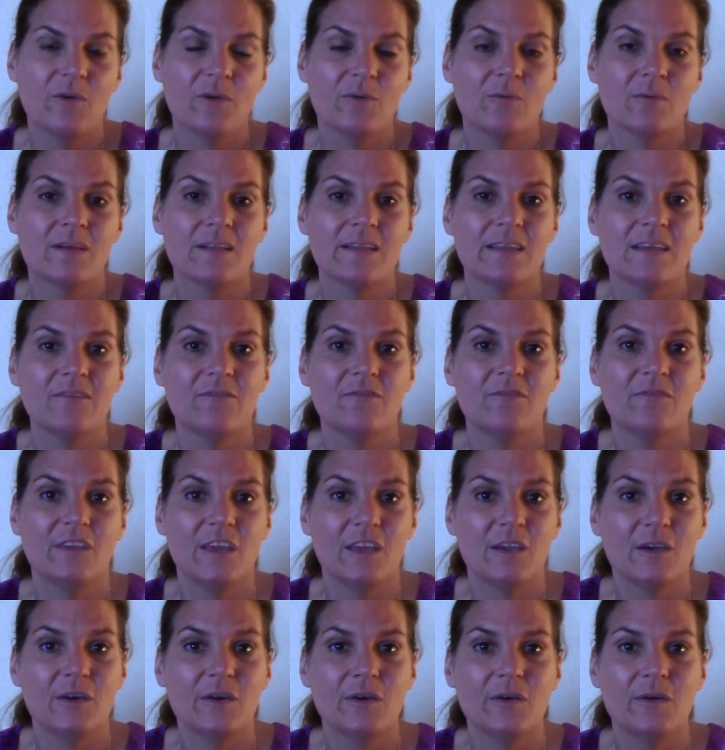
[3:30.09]
We really
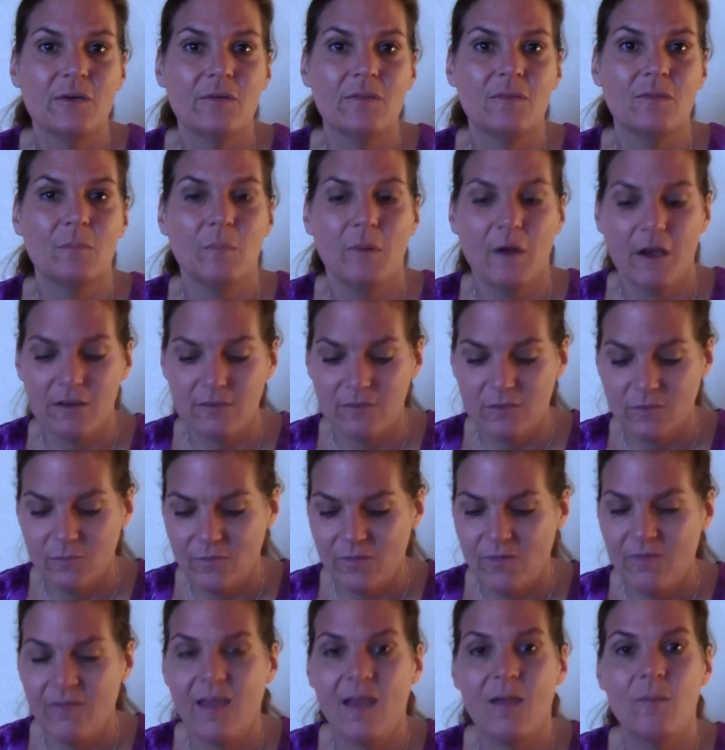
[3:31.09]
feel the parts
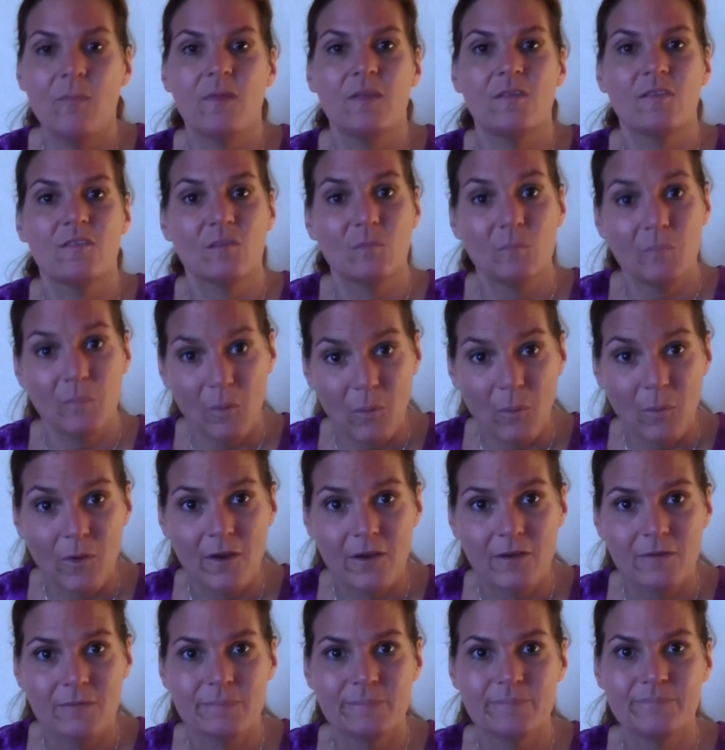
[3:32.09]
with them and
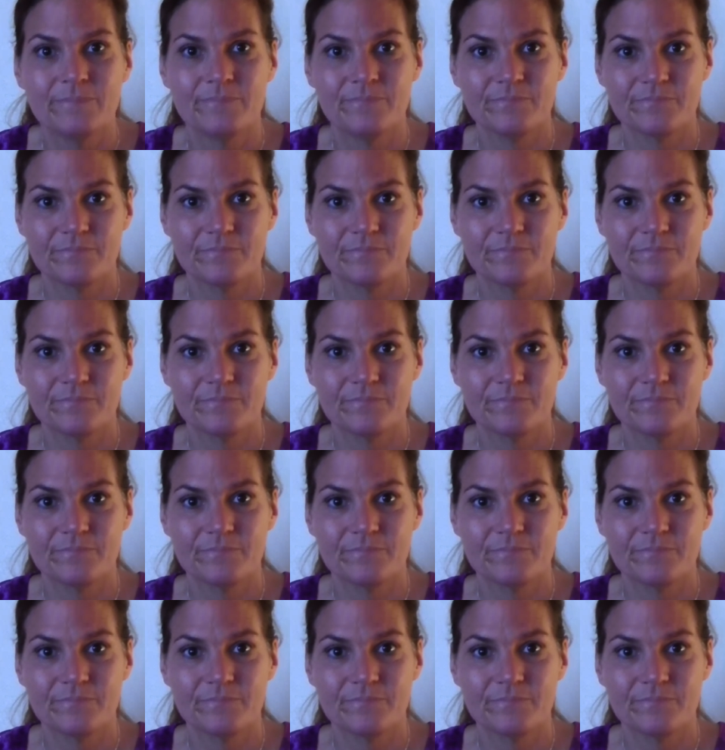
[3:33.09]
support